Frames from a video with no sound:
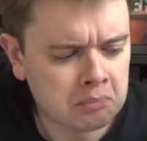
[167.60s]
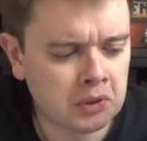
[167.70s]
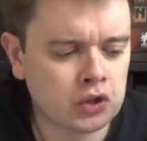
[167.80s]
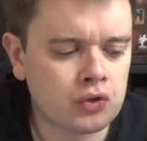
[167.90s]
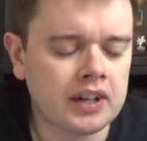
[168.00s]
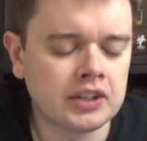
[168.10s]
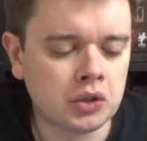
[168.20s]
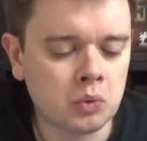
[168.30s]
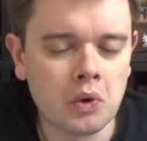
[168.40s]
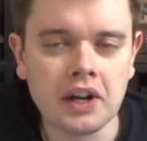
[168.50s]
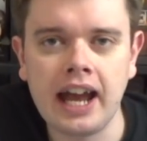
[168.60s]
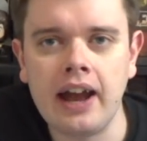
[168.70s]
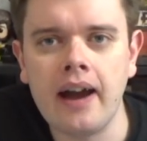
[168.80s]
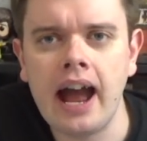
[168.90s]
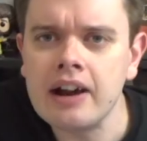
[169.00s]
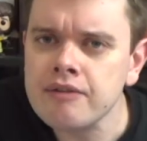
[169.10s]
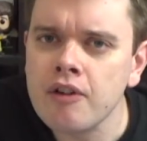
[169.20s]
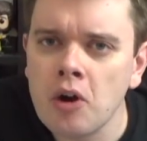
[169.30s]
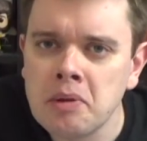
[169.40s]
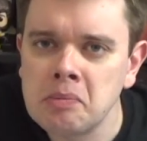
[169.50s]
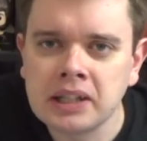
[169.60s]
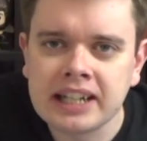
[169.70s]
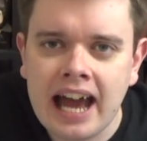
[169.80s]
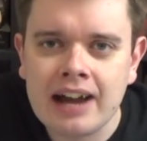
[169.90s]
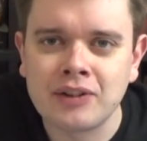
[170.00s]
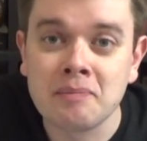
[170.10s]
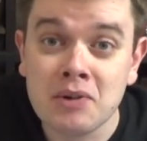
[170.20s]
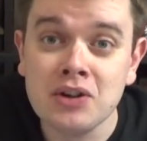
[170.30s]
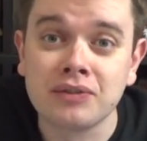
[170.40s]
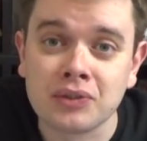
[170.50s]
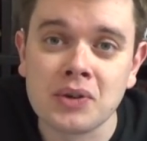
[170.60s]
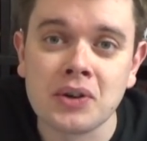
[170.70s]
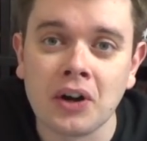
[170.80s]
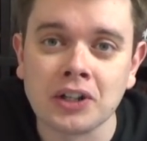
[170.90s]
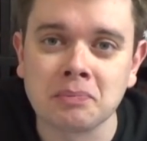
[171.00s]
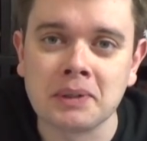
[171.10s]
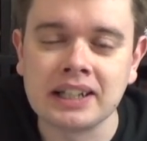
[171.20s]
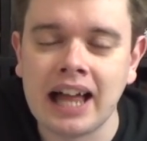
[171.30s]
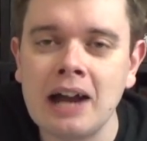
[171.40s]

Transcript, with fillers: but trying to work out how far people are going to have to move through your hospital,